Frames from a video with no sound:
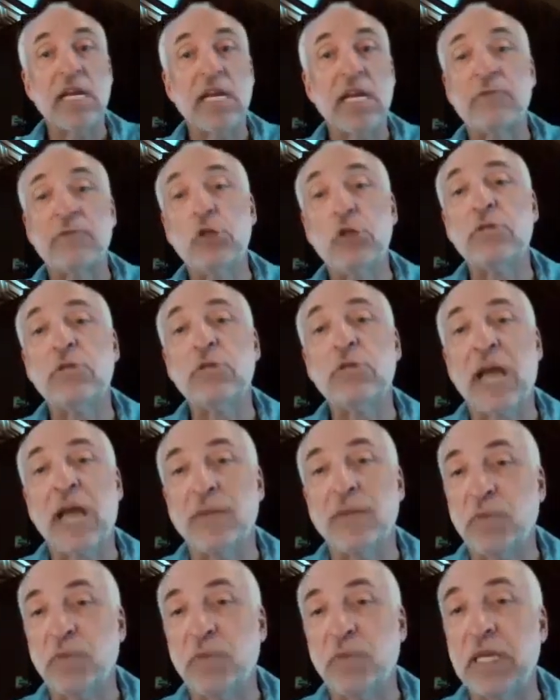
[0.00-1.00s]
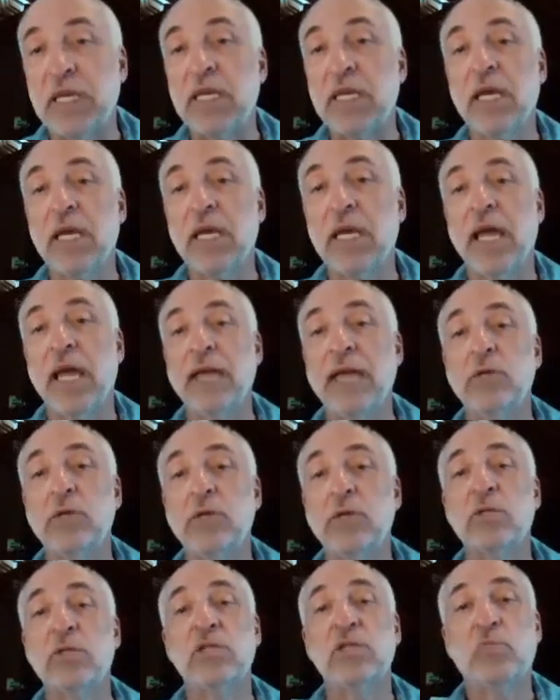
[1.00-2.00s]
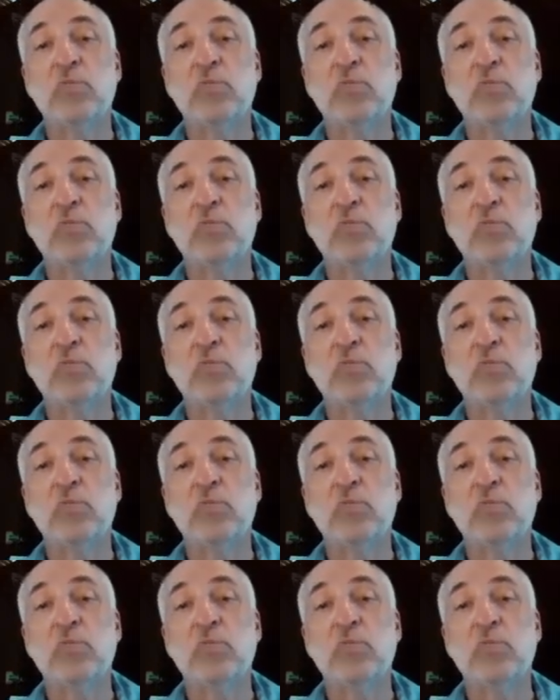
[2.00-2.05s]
Instead of 2 times p, it